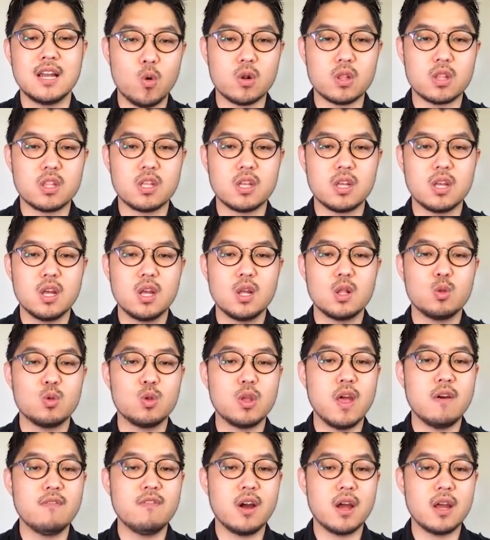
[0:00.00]
Fourth,
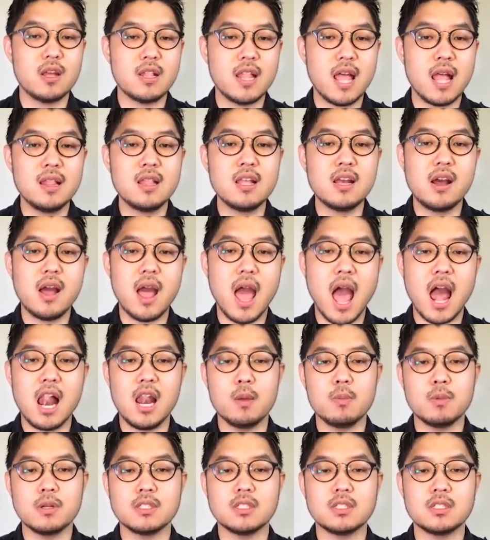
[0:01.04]
do you have identical
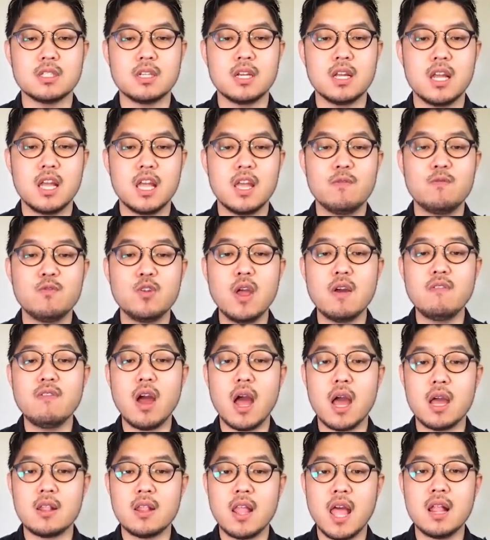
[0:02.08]
elements? If you
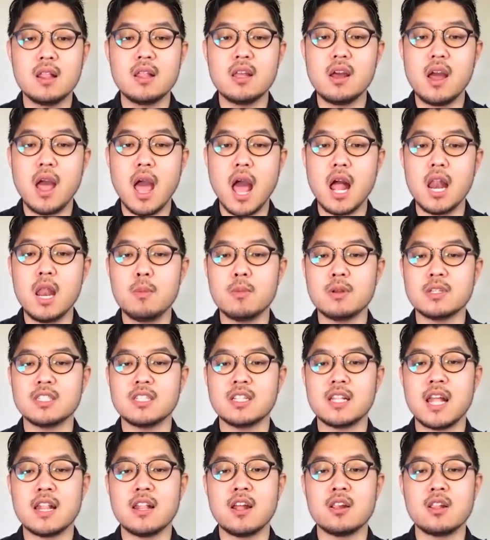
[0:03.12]
have identical
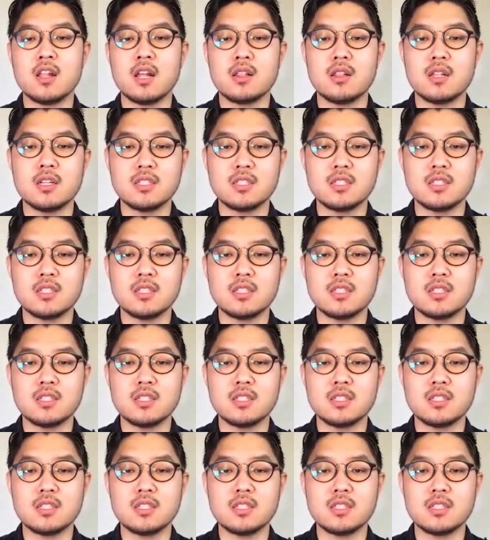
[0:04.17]
elements that are